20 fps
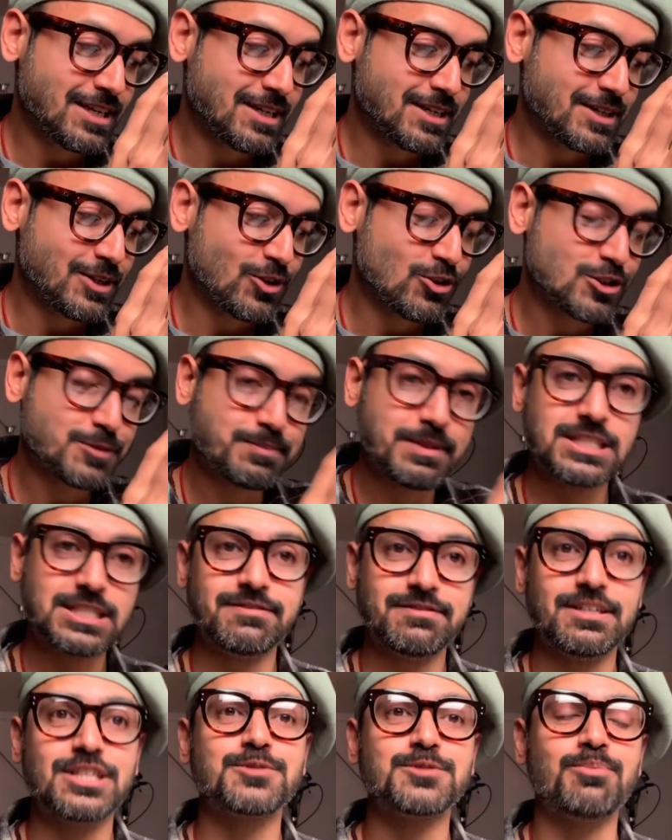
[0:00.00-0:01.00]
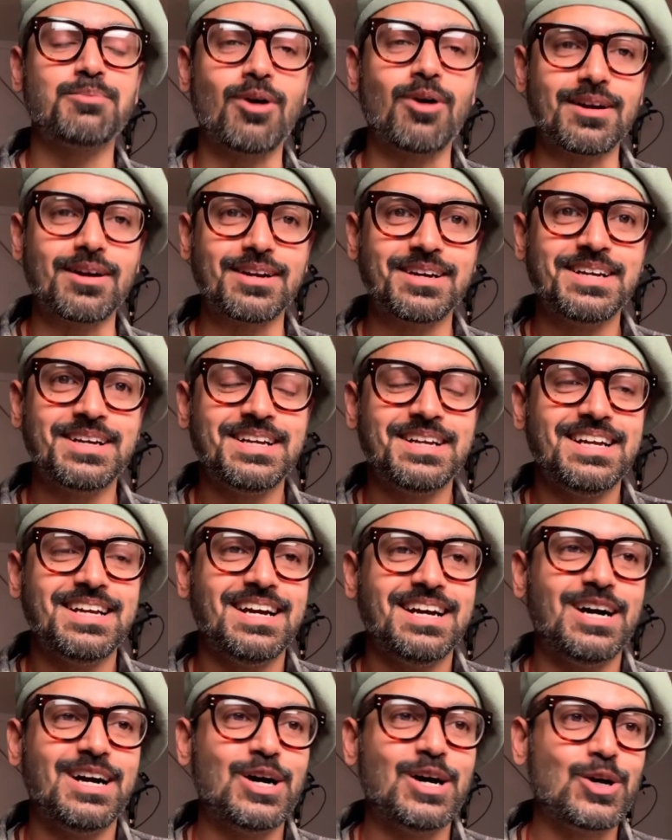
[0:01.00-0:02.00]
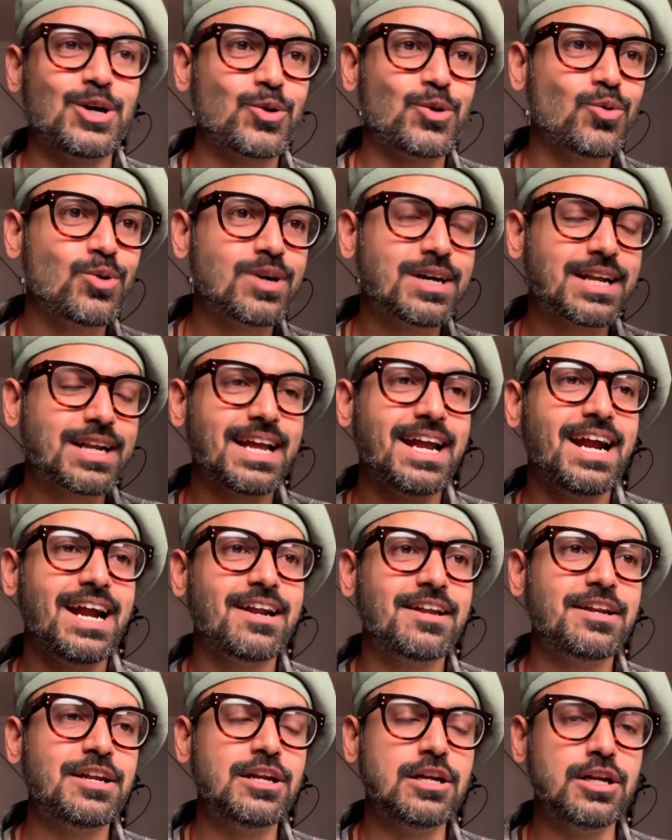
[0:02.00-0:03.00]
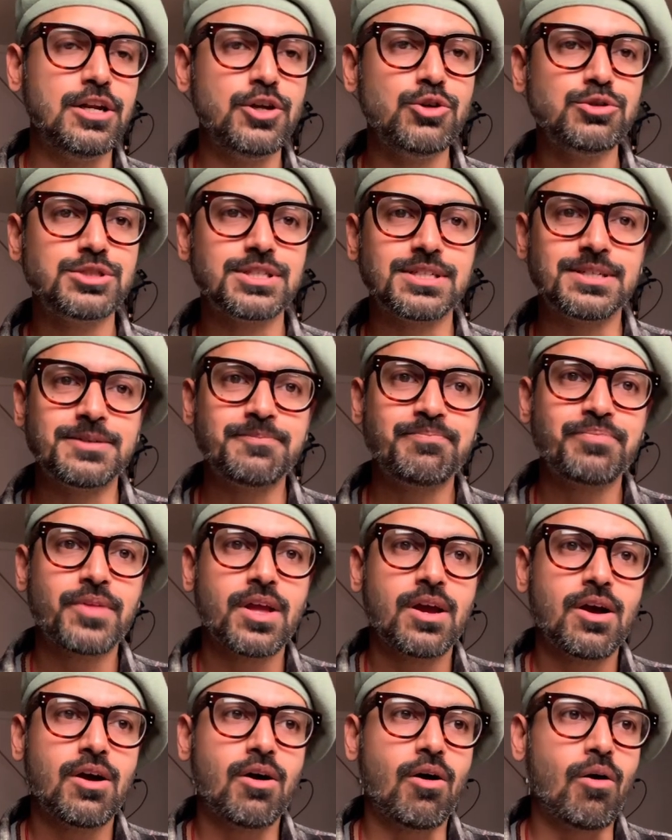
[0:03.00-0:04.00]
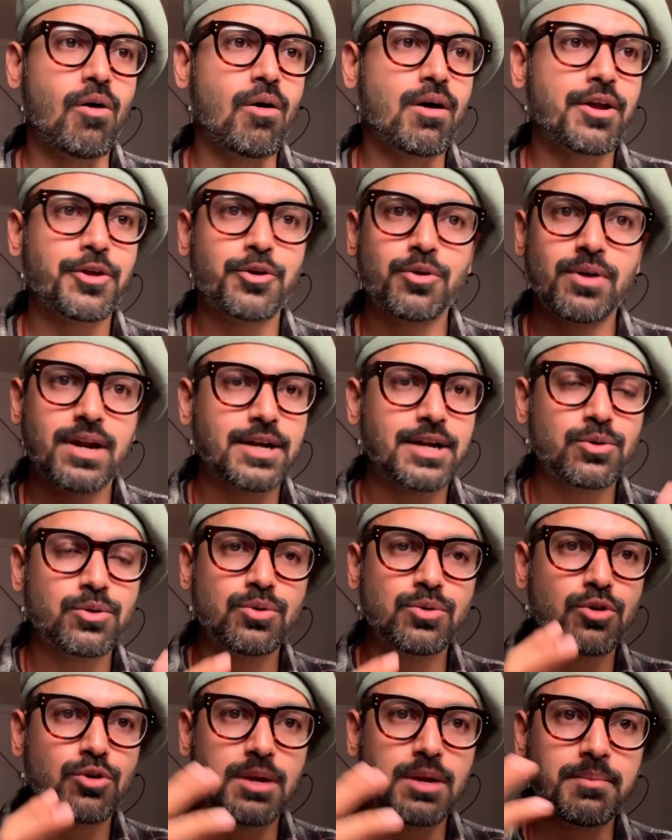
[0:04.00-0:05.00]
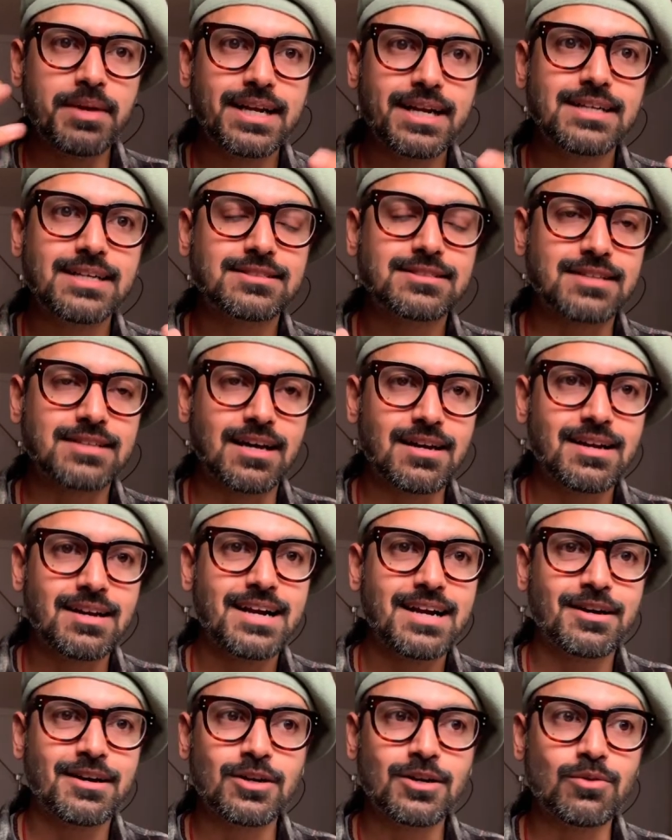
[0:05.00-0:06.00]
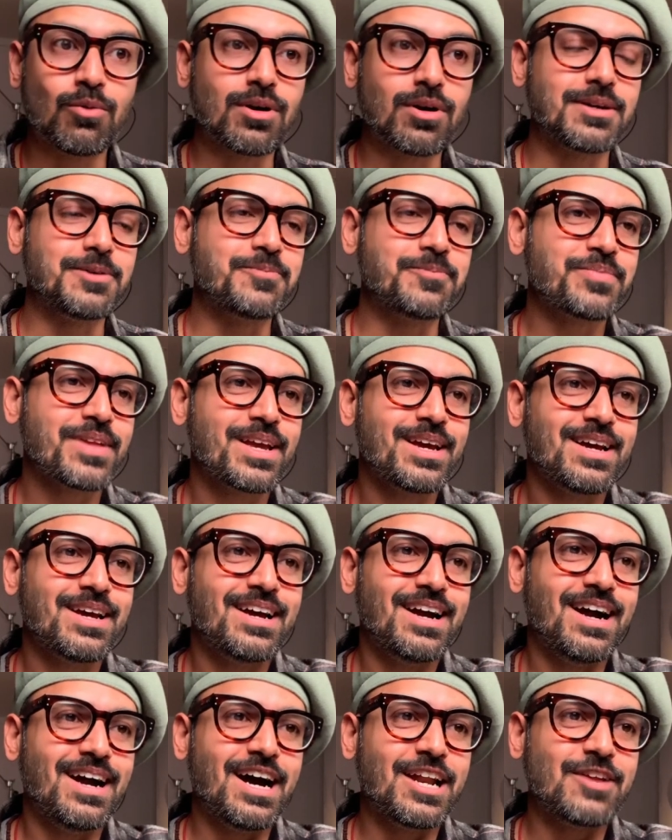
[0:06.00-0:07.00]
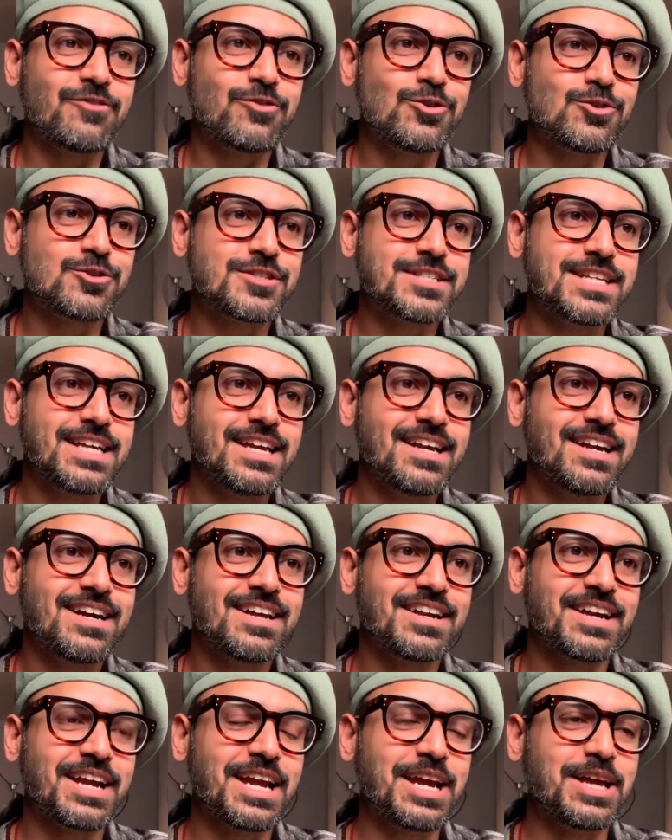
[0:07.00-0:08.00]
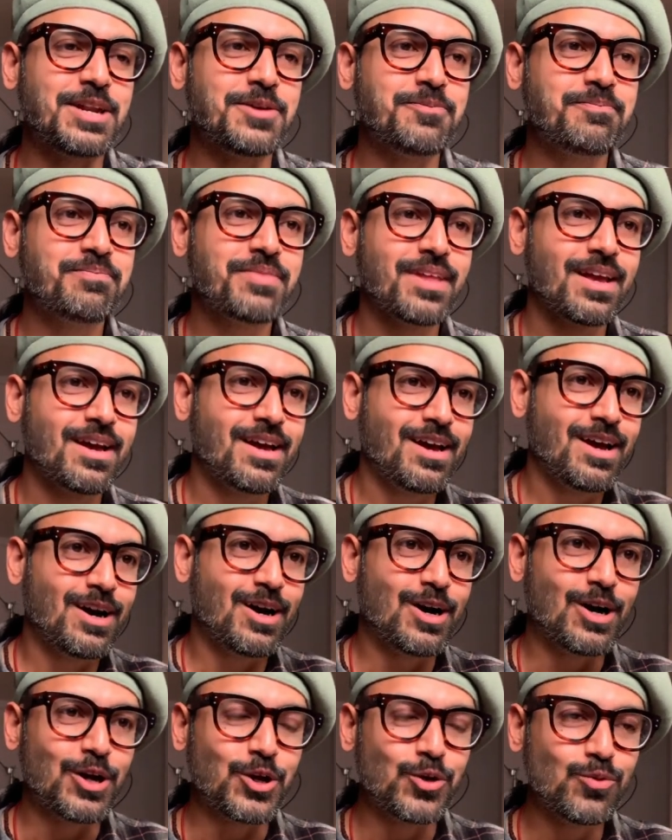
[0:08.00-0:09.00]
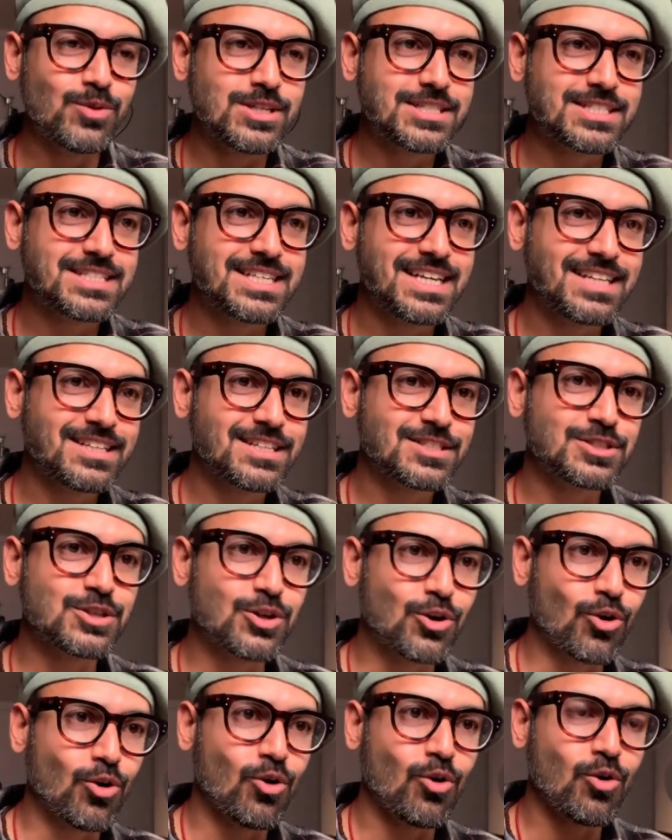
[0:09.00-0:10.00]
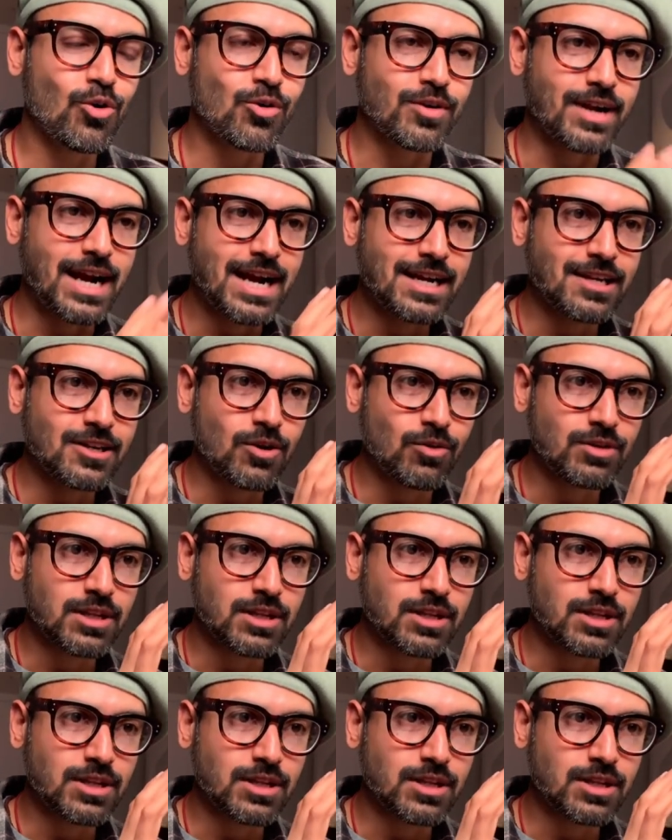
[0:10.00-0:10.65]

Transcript: specific spot to create an illusion, or like to imitate sunlight underwater. And if you see here again, you will see this glow right around the